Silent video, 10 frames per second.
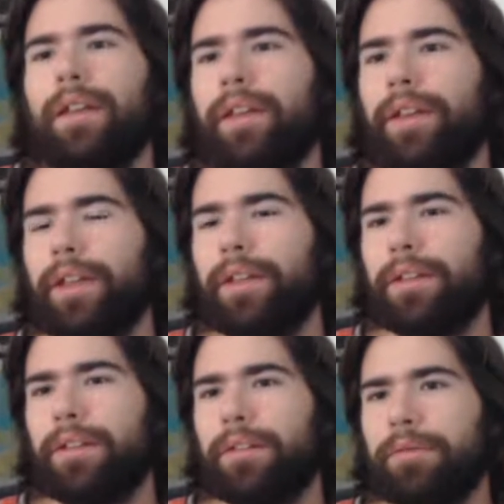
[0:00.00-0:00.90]

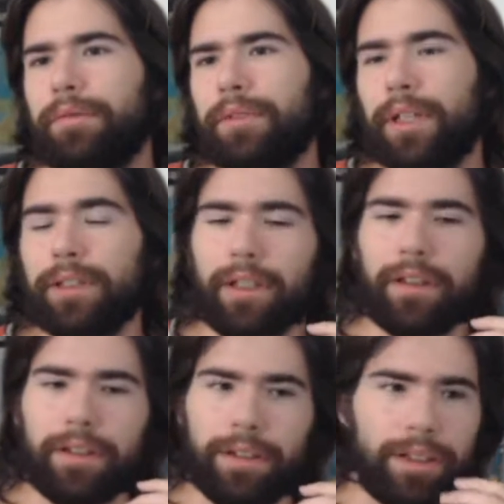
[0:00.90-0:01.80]
And at the end of
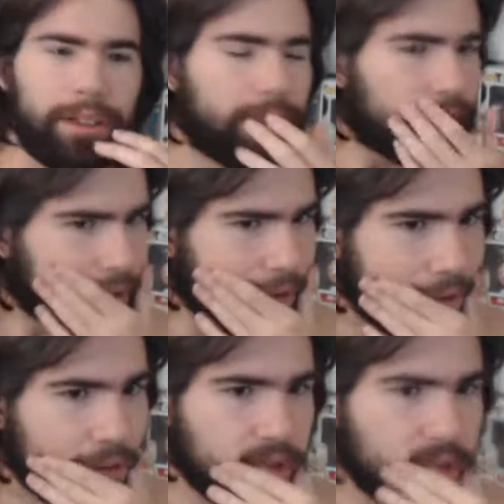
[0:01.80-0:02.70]
the day,
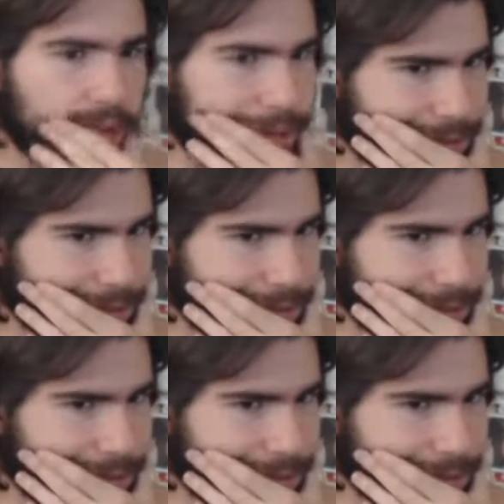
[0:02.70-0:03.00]
it's